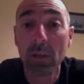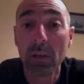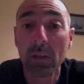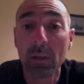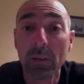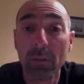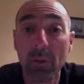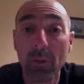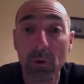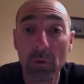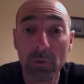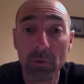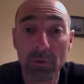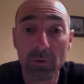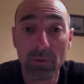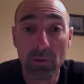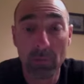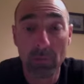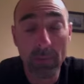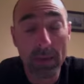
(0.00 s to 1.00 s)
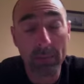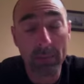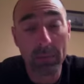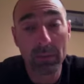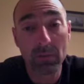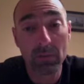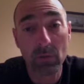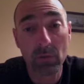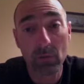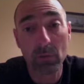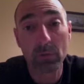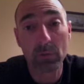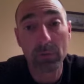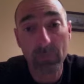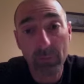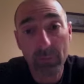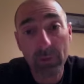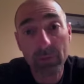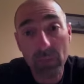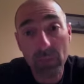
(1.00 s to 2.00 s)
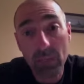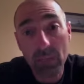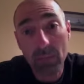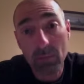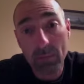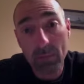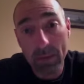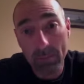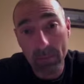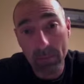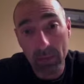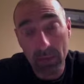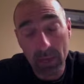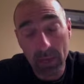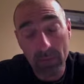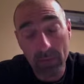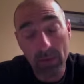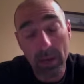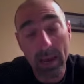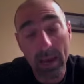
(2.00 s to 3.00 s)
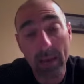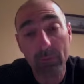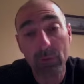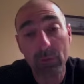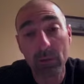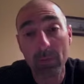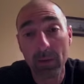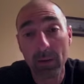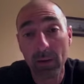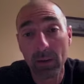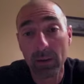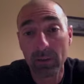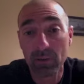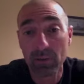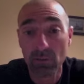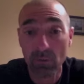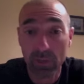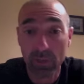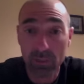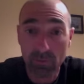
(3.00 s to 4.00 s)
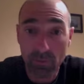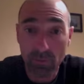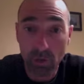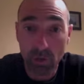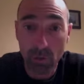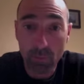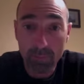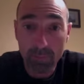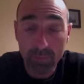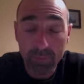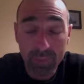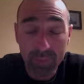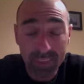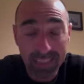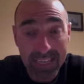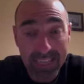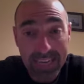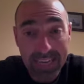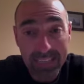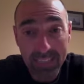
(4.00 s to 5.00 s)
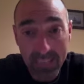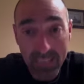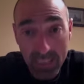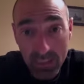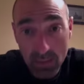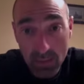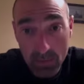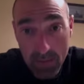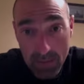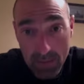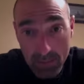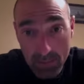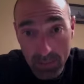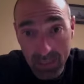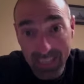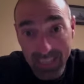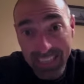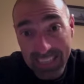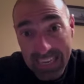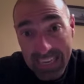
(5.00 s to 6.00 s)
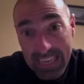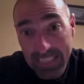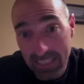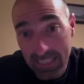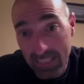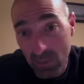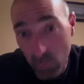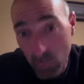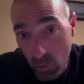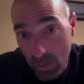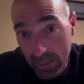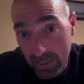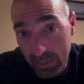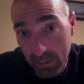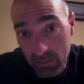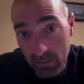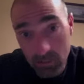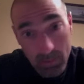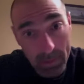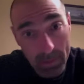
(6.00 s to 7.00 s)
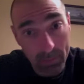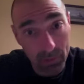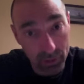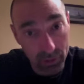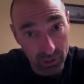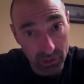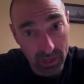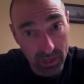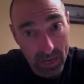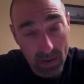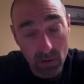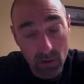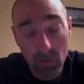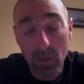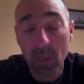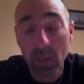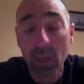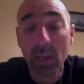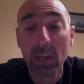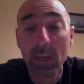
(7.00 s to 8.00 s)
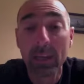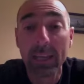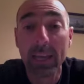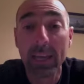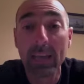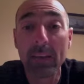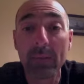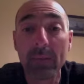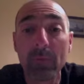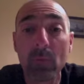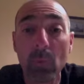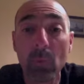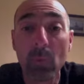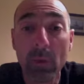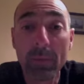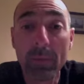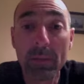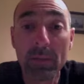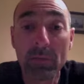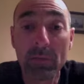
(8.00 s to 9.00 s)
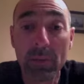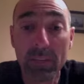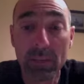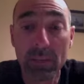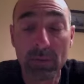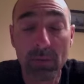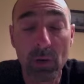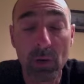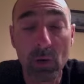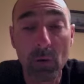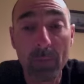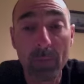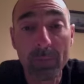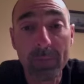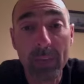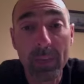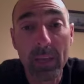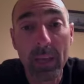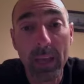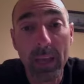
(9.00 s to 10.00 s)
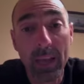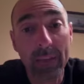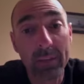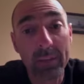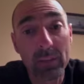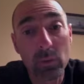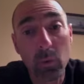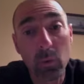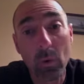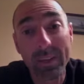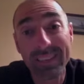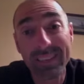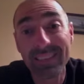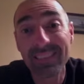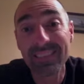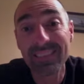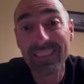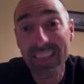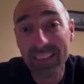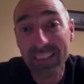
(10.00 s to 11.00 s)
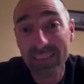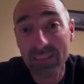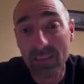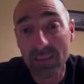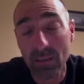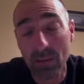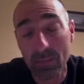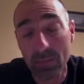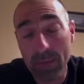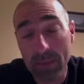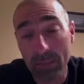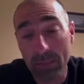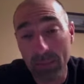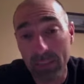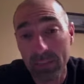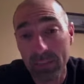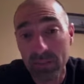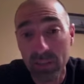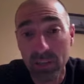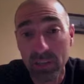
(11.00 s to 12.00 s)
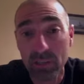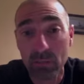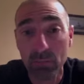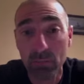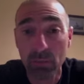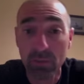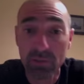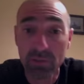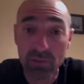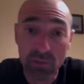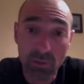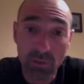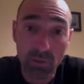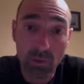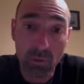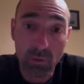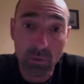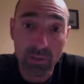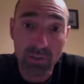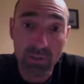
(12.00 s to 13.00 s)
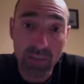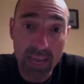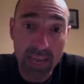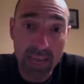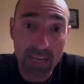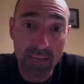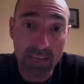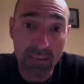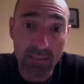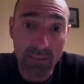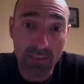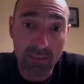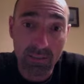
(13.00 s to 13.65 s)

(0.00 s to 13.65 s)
those amendments. So the 15th Amendment gave African Americans the right to vote. The 19th Amendment in 1920, remember, just count, gave women the right to vote. And the 26th Amendment, 6 plus 2 is 8,